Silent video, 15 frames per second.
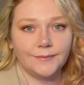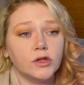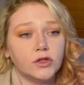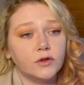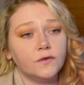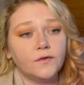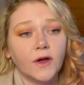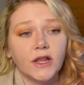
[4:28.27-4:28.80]

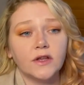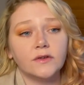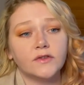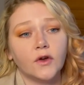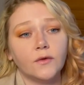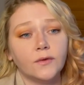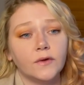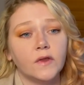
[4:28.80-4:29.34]
"Two fellows
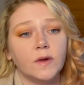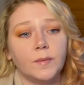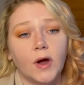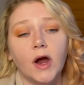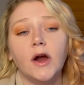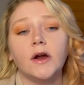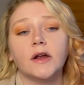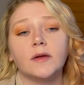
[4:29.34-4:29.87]
over in the
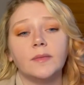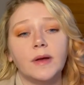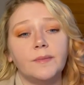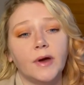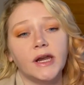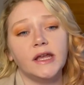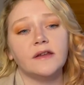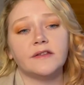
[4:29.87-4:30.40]
park. My
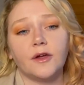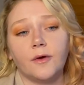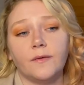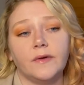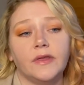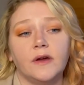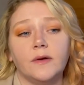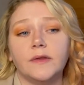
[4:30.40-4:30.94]
buddy is
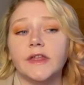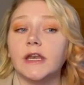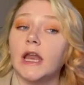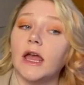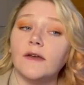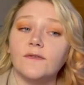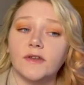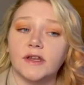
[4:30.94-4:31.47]
over there with a
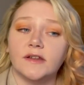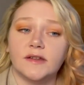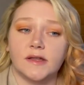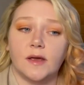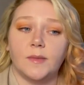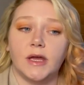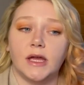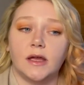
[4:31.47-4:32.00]
knife in his
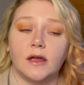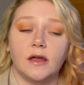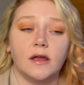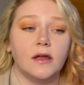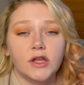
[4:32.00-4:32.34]
stomach."